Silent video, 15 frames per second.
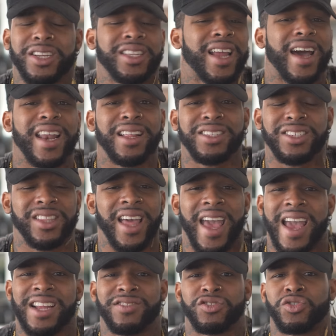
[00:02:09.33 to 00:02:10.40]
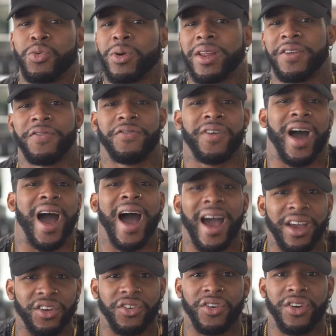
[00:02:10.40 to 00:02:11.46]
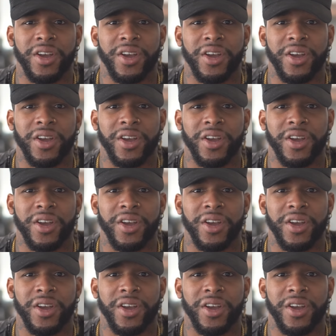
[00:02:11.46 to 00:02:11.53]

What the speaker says: Not until the age of 25.